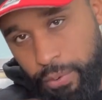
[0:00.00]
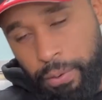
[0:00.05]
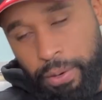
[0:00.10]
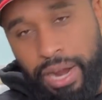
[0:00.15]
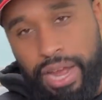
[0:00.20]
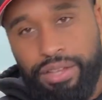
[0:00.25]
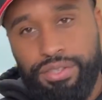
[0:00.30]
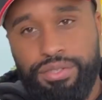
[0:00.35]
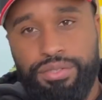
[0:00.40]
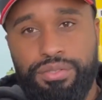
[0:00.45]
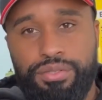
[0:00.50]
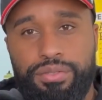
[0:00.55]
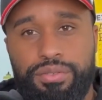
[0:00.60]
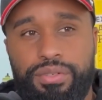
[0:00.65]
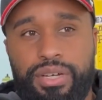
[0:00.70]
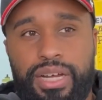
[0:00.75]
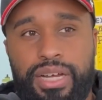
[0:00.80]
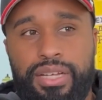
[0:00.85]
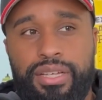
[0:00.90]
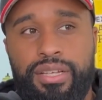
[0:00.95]
or how soon
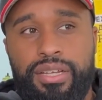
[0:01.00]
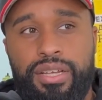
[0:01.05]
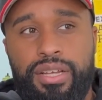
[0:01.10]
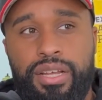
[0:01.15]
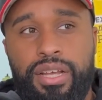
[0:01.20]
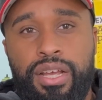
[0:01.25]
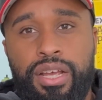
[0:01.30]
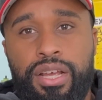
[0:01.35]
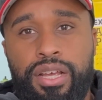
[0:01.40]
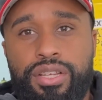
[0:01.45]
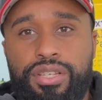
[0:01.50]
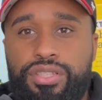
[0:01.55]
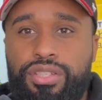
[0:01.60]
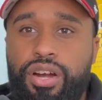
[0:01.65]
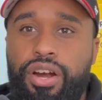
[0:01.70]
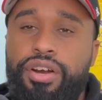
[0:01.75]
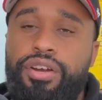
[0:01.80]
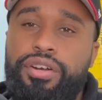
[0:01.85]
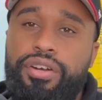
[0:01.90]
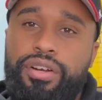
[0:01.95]
do I
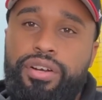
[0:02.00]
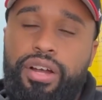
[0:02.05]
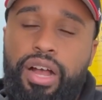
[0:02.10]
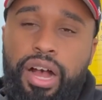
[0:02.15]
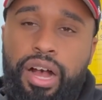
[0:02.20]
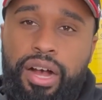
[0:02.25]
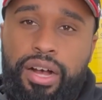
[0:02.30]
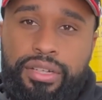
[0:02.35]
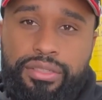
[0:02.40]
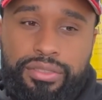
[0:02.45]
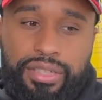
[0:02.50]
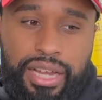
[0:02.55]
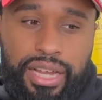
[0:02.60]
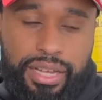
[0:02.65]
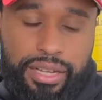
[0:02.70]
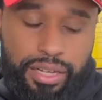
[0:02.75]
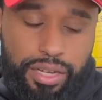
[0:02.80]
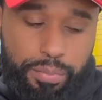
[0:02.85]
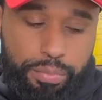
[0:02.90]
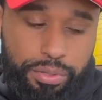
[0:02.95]
start her on
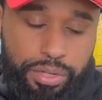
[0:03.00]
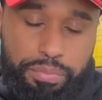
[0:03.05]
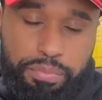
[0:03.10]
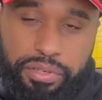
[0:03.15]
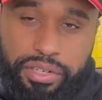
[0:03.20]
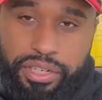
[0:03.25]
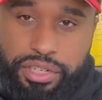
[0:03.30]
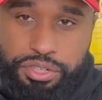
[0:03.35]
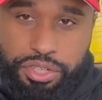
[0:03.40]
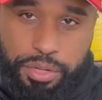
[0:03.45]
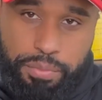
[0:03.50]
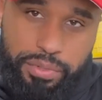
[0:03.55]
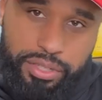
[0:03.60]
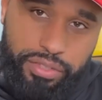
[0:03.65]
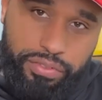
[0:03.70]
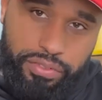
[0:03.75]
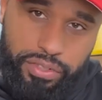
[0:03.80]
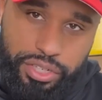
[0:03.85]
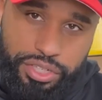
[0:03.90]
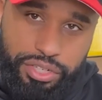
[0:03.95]
like a pre-breeding
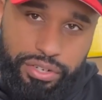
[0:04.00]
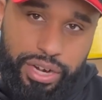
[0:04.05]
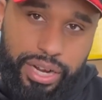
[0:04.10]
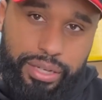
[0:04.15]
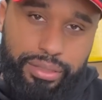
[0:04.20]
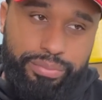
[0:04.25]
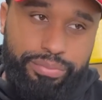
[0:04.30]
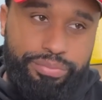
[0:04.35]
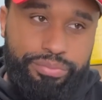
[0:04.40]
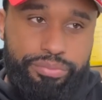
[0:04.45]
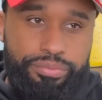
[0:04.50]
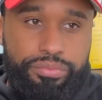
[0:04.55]
treatment to flush her out.